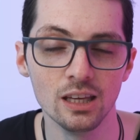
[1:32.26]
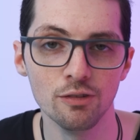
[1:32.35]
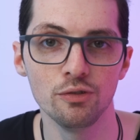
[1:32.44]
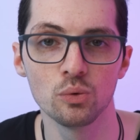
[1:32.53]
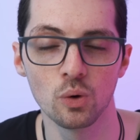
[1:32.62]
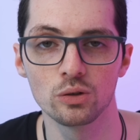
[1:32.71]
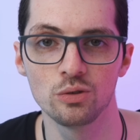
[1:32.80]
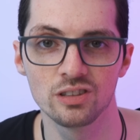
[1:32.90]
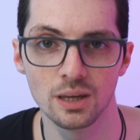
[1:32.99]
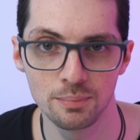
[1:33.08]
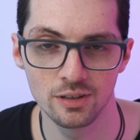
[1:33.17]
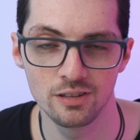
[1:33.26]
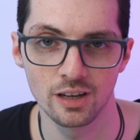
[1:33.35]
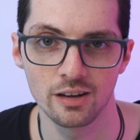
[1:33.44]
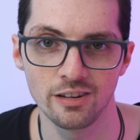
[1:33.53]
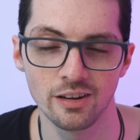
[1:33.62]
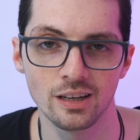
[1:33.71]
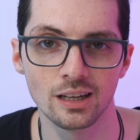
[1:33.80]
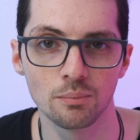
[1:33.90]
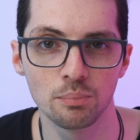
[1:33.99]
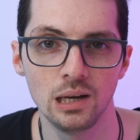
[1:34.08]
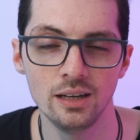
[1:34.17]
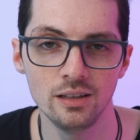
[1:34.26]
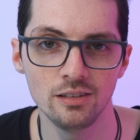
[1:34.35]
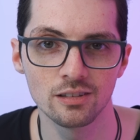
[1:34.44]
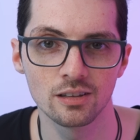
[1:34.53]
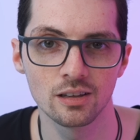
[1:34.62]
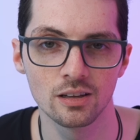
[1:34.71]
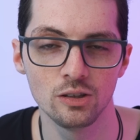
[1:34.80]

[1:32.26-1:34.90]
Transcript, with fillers: if you want to skip this section, then please